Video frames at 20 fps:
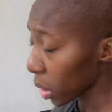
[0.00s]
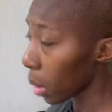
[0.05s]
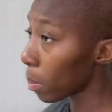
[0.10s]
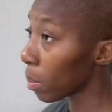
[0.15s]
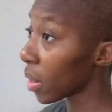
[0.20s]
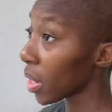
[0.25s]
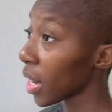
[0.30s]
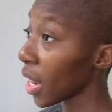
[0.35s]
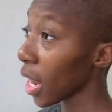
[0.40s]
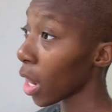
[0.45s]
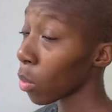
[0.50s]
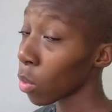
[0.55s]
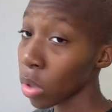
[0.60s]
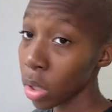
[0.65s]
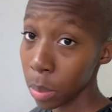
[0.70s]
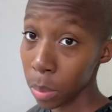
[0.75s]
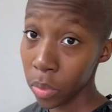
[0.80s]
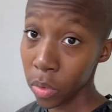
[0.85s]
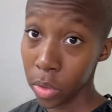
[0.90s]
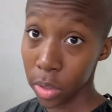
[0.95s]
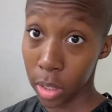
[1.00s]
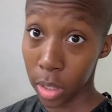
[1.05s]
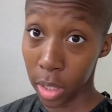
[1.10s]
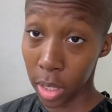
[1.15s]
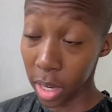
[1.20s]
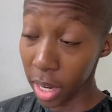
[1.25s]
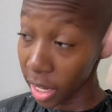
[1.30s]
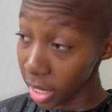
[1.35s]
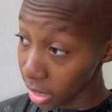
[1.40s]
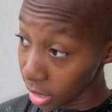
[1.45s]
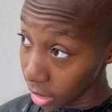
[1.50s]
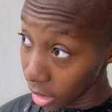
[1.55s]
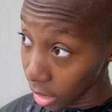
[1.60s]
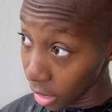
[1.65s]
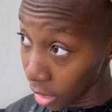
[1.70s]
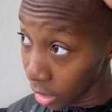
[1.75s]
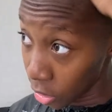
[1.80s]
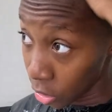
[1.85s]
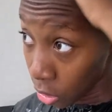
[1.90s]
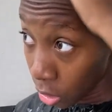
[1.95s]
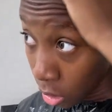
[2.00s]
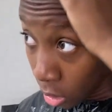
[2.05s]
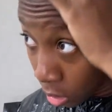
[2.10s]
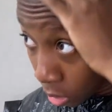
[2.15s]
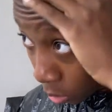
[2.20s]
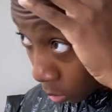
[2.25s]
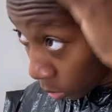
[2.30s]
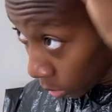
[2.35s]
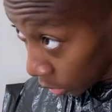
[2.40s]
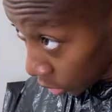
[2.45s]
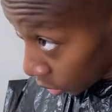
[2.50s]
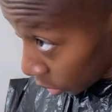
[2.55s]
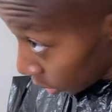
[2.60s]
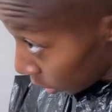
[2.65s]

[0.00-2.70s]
But now we're gonna move on to the next stage, which